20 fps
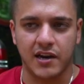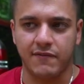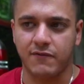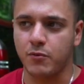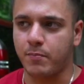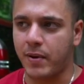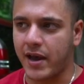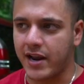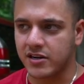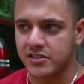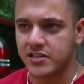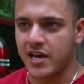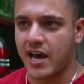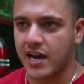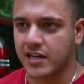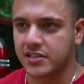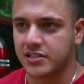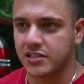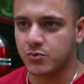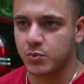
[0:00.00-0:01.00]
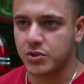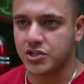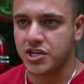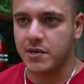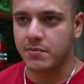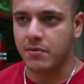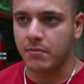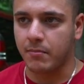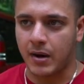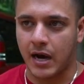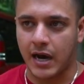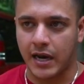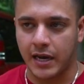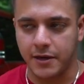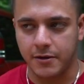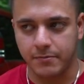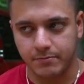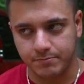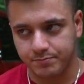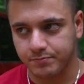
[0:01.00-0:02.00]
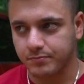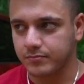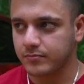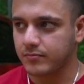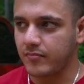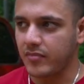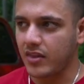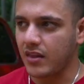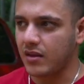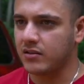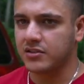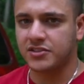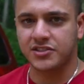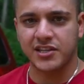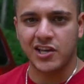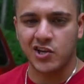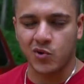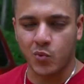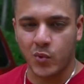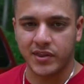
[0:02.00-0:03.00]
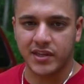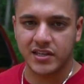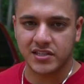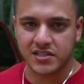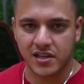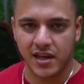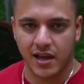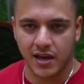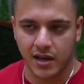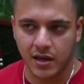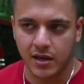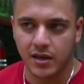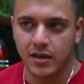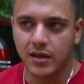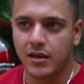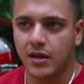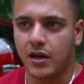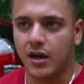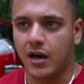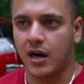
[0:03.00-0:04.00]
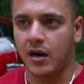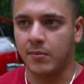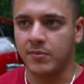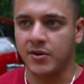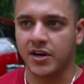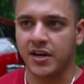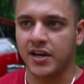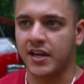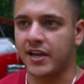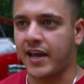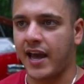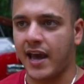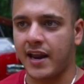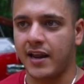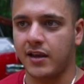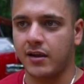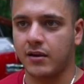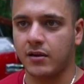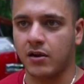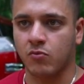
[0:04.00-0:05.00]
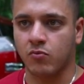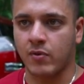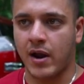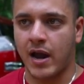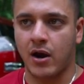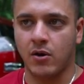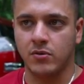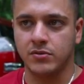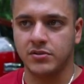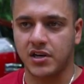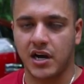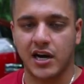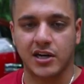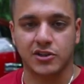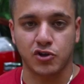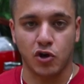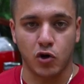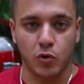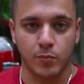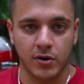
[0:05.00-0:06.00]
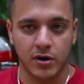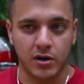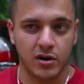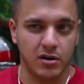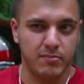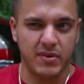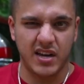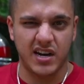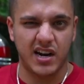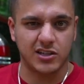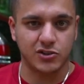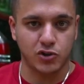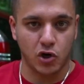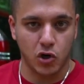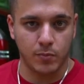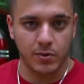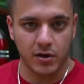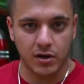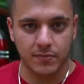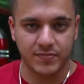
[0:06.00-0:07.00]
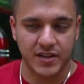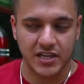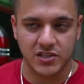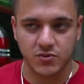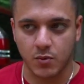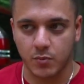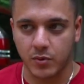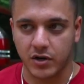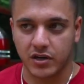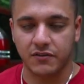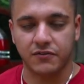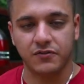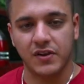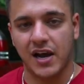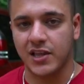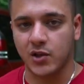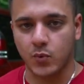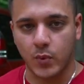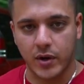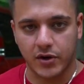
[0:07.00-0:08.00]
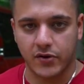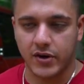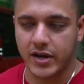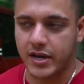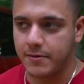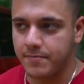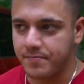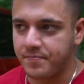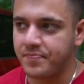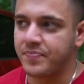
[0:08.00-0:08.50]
if you pay your taxes, which keep in mind, let's say you win this thing, you're gonna get it around October, mid-October. That's when we're gonna fly the winner in.